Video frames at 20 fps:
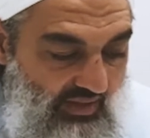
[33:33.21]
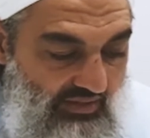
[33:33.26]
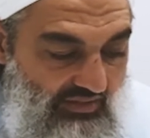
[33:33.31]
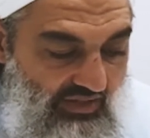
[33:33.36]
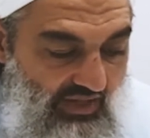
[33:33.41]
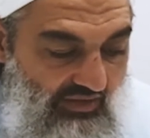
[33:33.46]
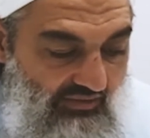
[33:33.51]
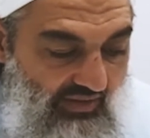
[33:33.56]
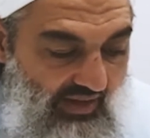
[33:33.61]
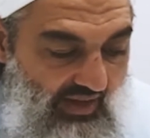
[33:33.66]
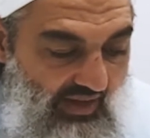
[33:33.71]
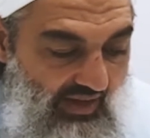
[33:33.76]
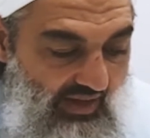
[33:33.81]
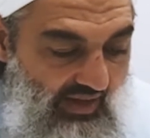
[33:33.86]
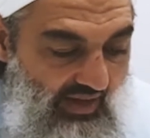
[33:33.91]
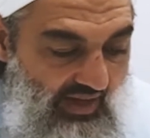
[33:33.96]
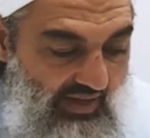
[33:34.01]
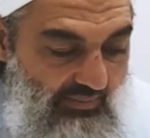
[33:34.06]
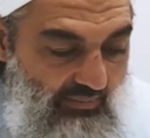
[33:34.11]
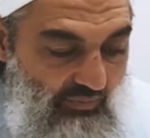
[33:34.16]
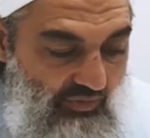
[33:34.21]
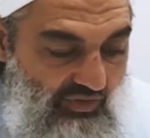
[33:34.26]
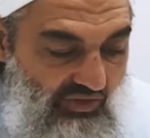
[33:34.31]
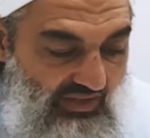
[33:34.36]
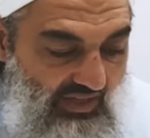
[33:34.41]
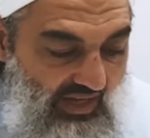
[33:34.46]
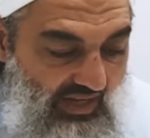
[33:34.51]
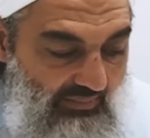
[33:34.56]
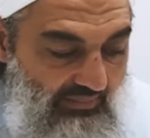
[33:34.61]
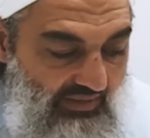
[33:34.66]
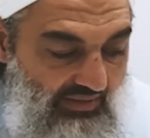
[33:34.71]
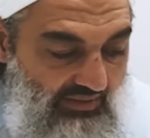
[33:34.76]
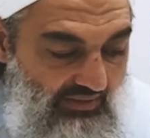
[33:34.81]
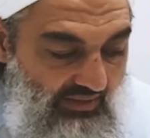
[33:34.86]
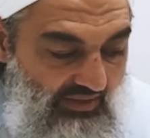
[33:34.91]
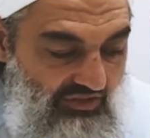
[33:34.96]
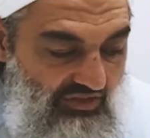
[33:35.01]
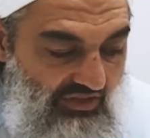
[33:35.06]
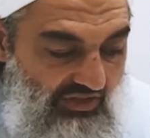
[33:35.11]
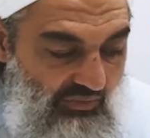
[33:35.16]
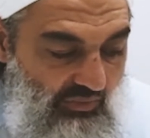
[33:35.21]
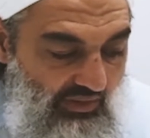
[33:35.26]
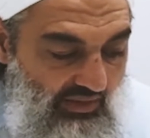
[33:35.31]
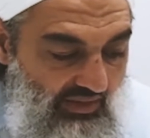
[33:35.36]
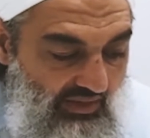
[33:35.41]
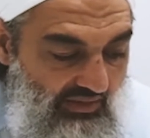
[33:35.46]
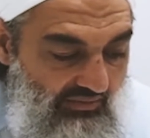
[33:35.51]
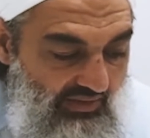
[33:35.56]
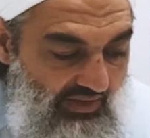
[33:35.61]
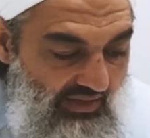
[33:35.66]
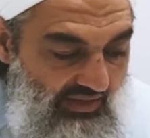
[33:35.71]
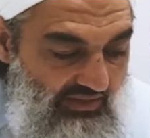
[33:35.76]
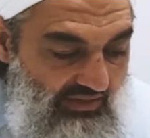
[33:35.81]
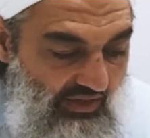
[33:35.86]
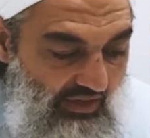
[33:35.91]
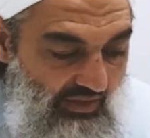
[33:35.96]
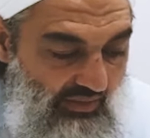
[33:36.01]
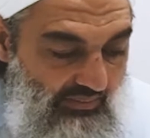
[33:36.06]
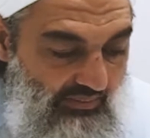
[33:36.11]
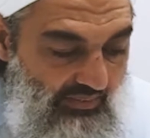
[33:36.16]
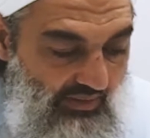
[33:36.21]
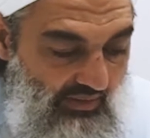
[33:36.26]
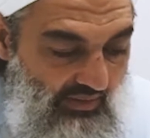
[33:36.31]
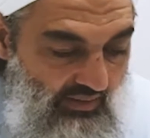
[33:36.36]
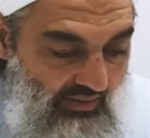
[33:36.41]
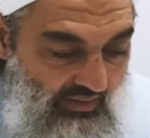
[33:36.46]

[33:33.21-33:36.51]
to have 8 mustahab intentions when leaving his home.